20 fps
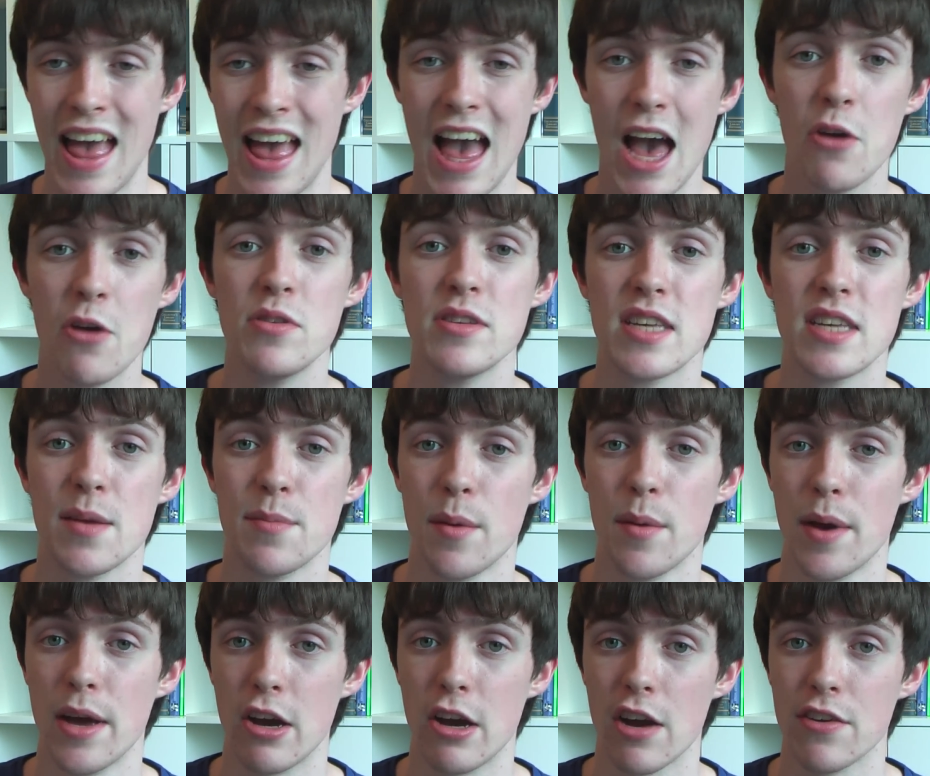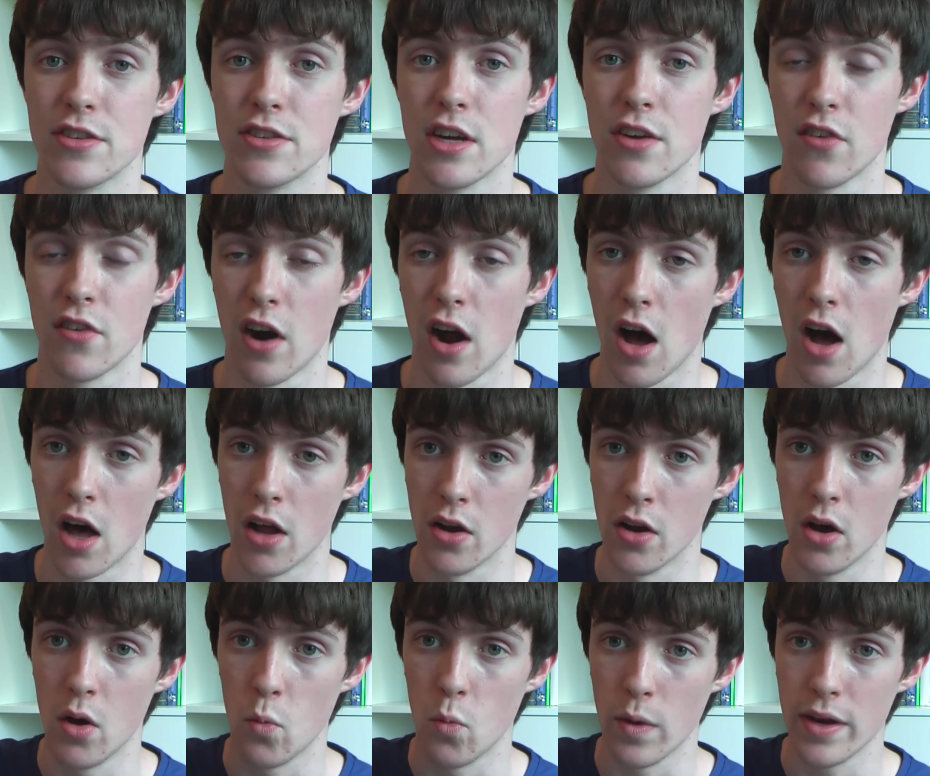how to set up a Minecraft server on
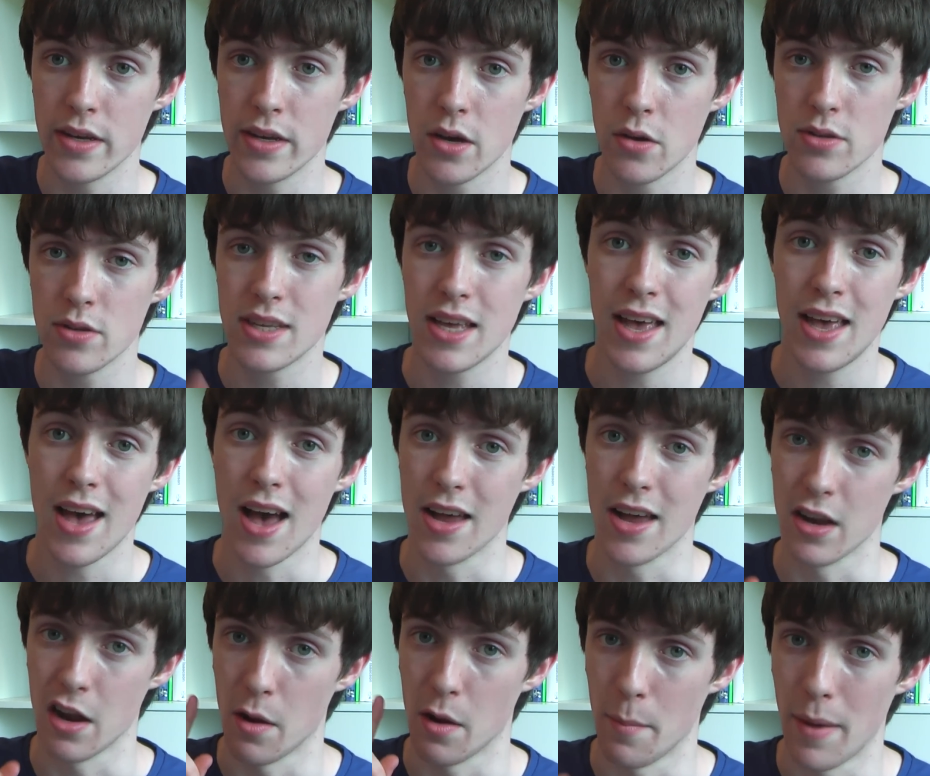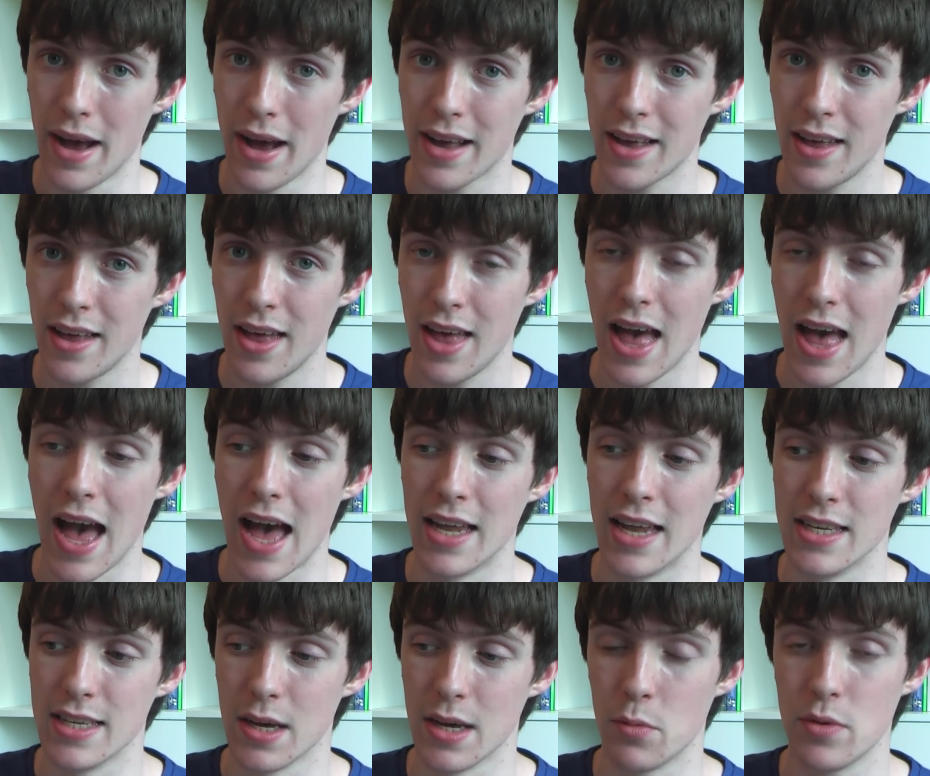Windows and on a Mac and uh,